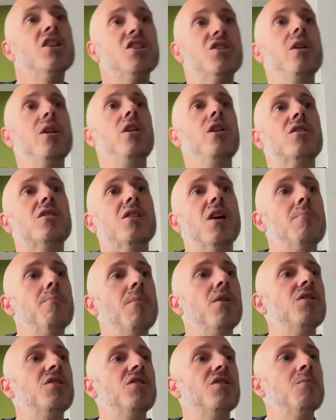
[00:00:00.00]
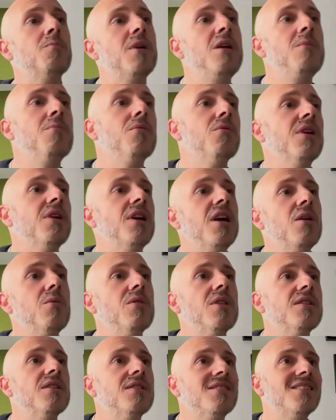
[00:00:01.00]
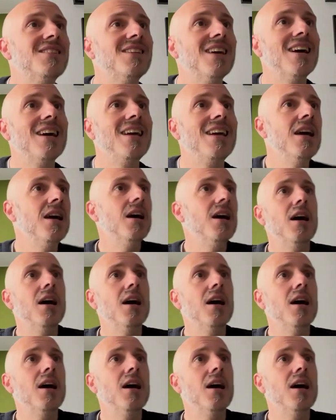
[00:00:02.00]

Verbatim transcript: So it looks like most of the people here with us today